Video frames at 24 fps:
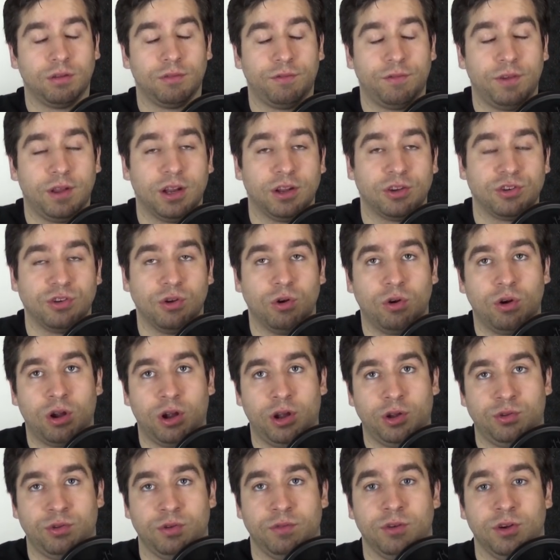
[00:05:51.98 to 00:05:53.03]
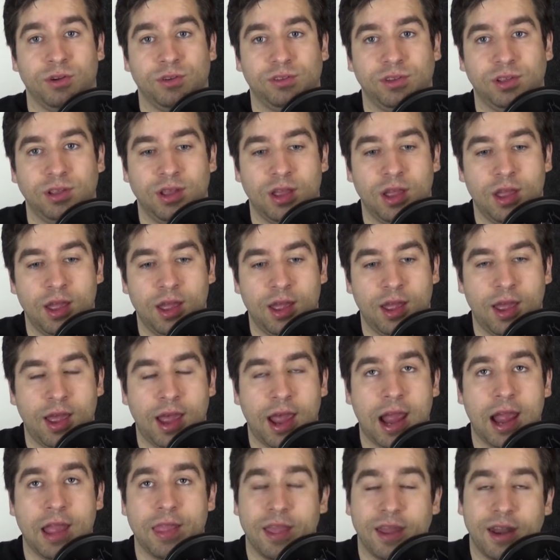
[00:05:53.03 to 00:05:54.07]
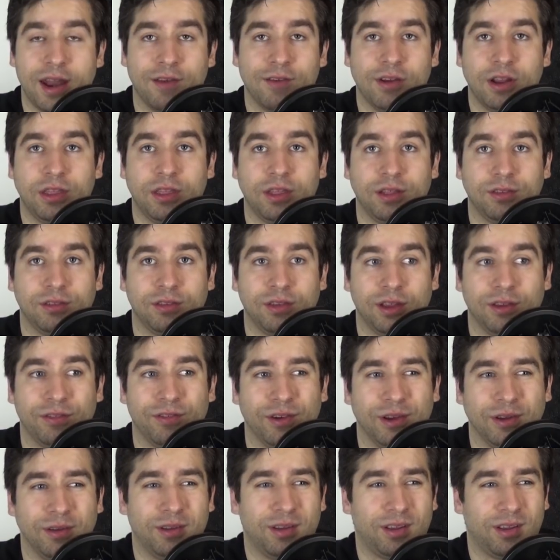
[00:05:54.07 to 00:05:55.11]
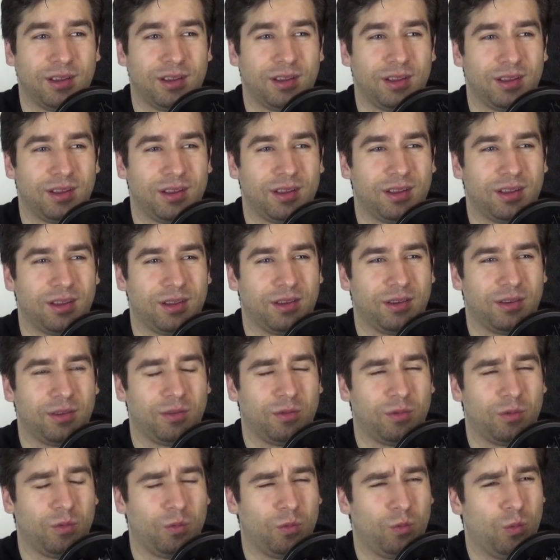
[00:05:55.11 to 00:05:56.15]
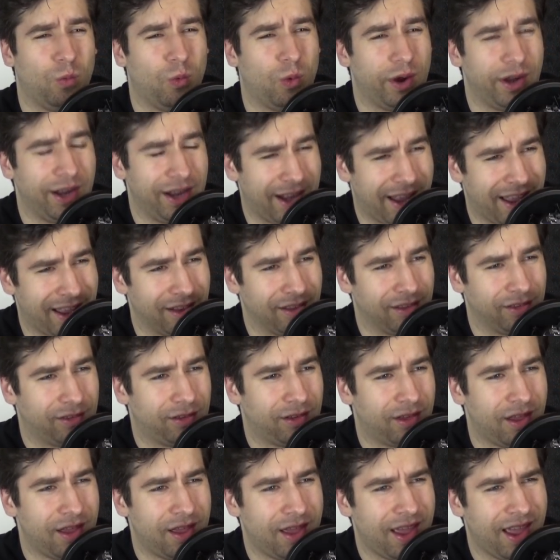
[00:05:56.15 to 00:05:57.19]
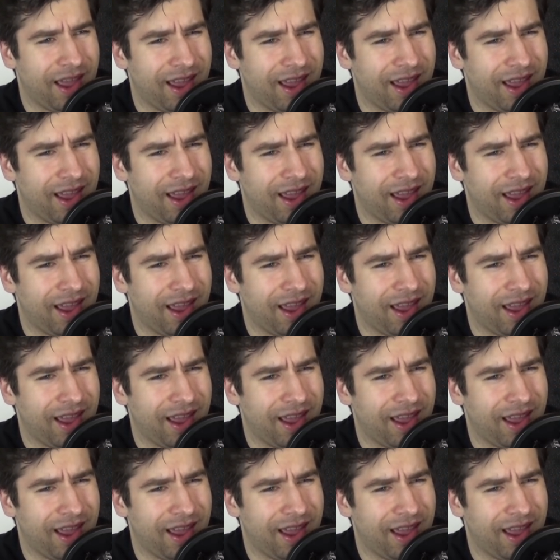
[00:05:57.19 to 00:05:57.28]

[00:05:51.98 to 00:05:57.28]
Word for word: finish, no controversy. And then everything's different when it ends.